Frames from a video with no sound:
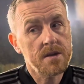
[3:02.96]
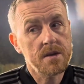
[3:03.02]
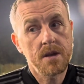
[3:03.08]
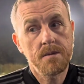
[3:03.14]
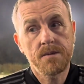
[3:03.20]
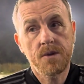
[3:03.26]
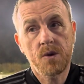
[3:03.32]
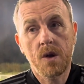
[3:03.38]

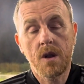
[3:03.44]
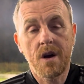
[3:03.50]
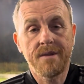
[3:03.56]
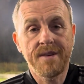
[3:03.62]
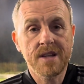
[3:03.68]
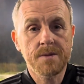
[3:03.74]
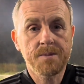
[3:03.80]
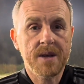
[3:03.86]
there were a
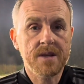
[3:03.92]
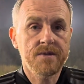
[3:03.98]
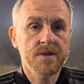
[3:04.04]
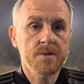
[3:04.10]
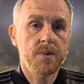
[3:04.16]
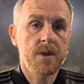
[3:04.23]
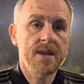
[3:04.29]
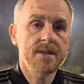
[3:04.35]
lot of aspects of
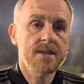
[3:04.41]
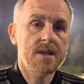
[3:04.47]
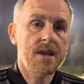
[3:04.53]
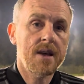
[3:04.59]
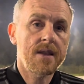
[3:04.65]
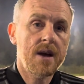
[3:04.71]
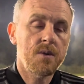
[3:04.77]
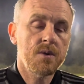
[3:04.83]
us played
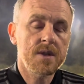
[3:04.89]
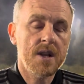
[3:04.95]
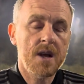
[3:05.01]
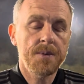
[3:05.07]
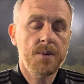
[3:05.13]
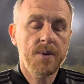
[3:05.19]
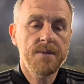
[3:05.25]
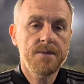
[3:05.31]
today that I wasn't
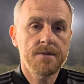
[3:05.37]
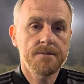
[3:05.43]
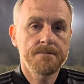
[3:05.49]
happy with.